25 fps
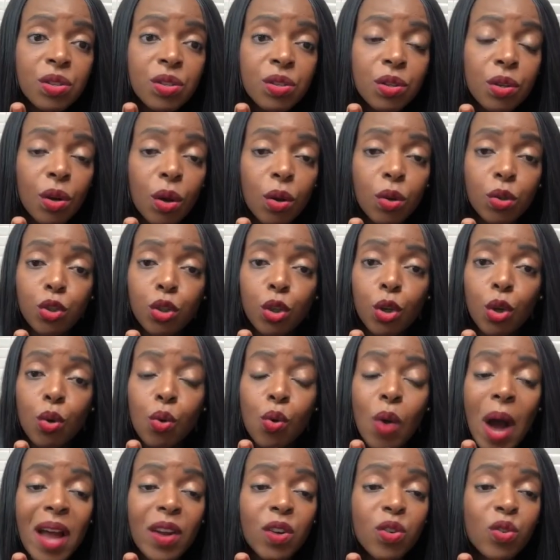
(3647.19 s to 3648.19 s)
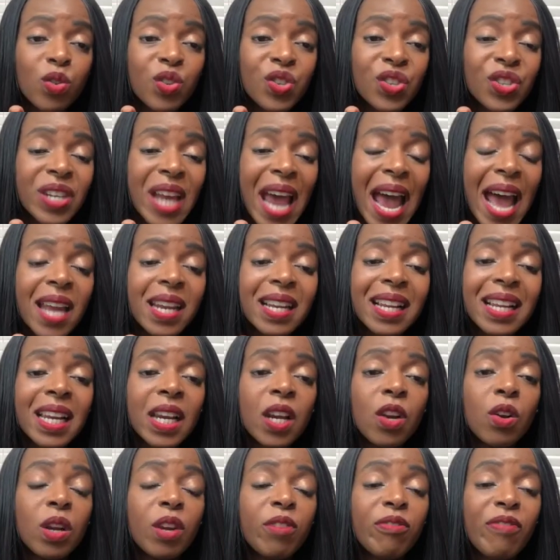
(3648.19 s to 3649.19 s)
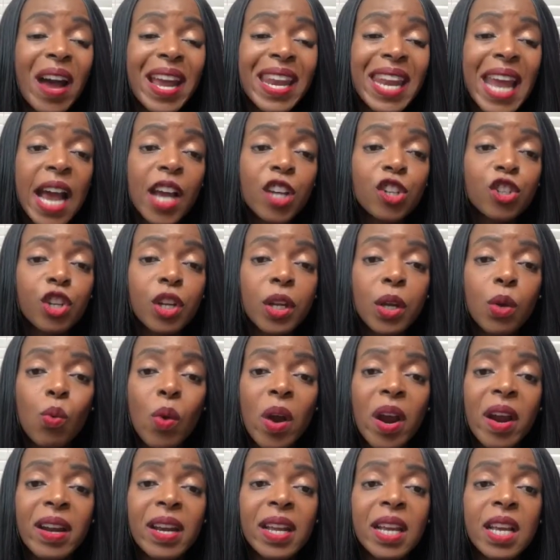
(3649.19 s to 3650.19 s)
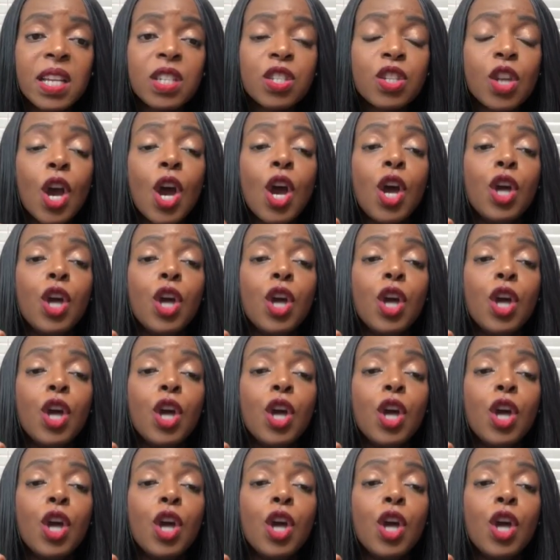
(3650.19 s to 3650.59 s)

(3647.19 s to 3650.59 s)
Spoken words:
Do you understand clearly financially where it is?